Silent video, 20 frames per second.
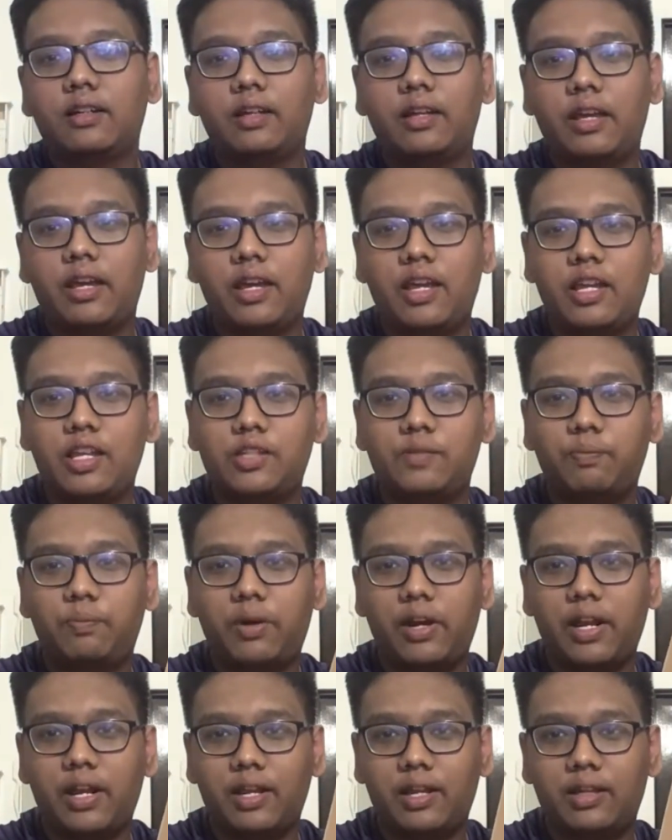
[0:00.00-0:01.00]

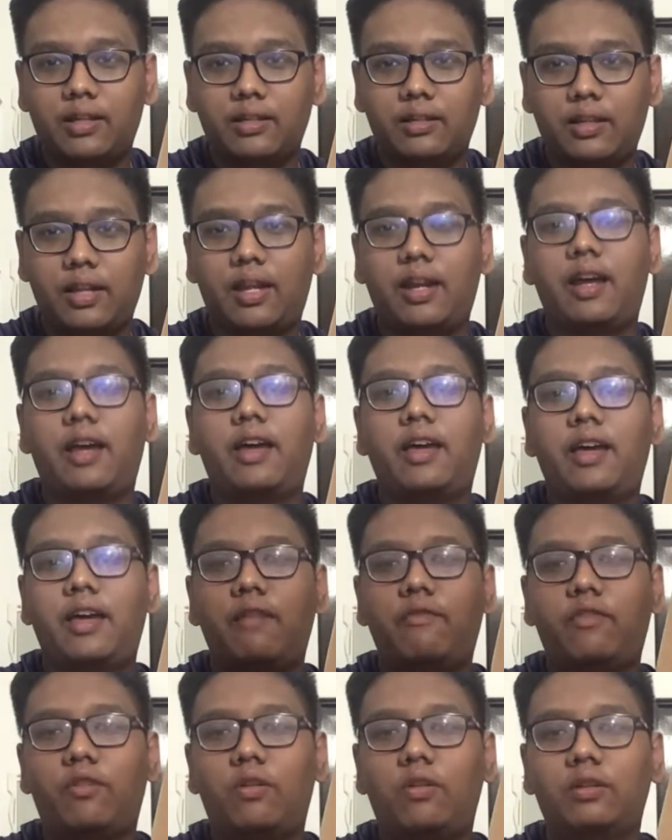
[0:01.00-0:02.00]
hairspray that I have
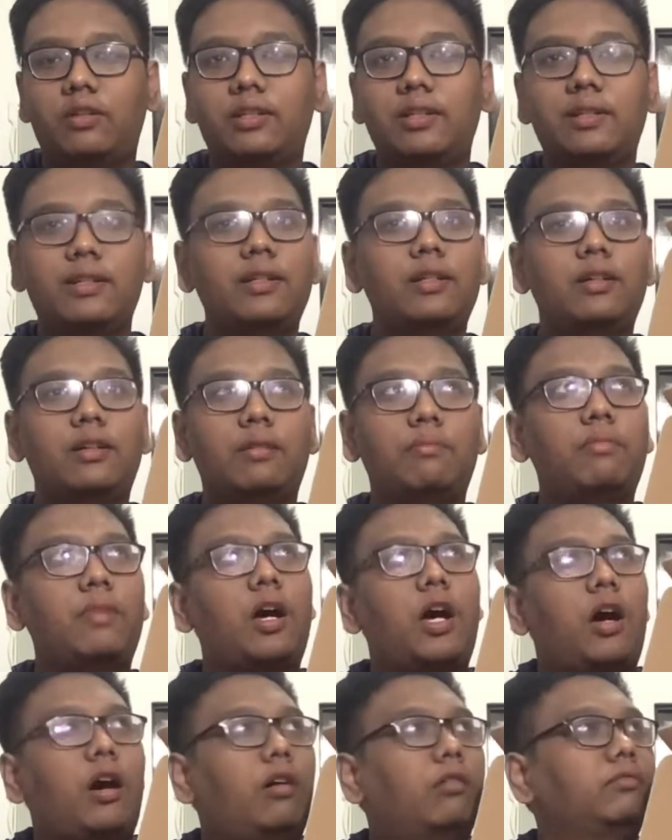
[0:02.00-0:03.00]
ordered
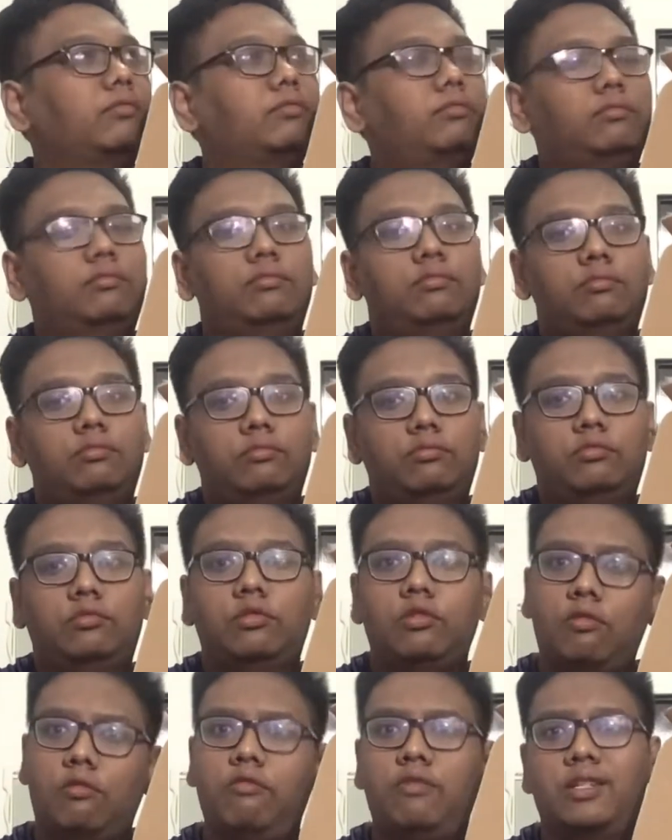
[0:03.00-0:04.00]
about
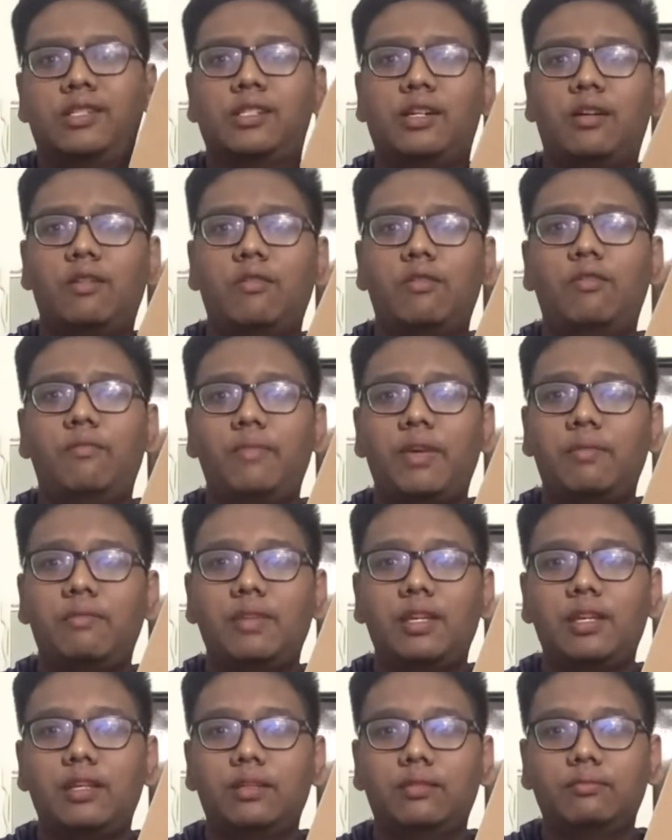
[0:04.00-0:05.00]
2 weeks ago
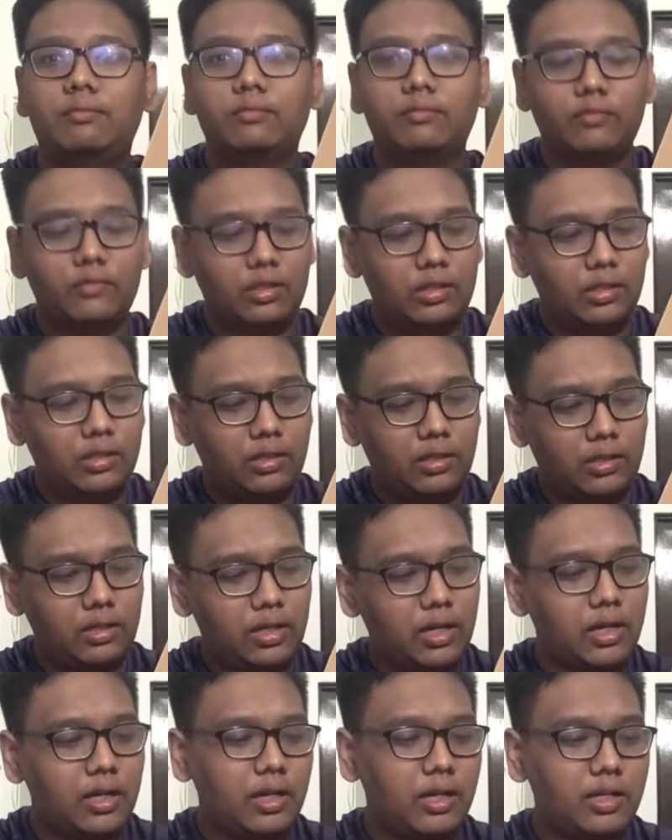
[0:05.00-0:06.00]
maybe.
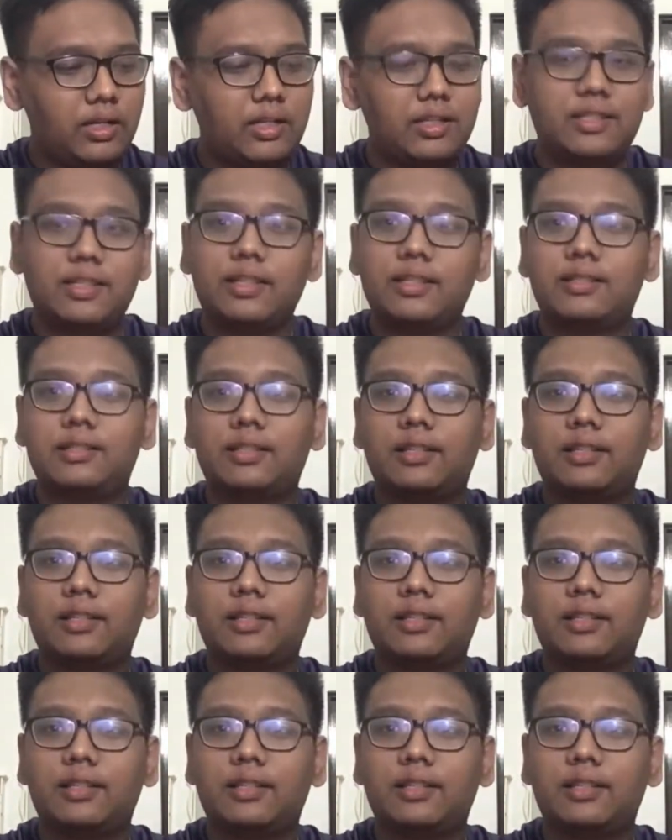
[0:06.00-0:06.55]
It just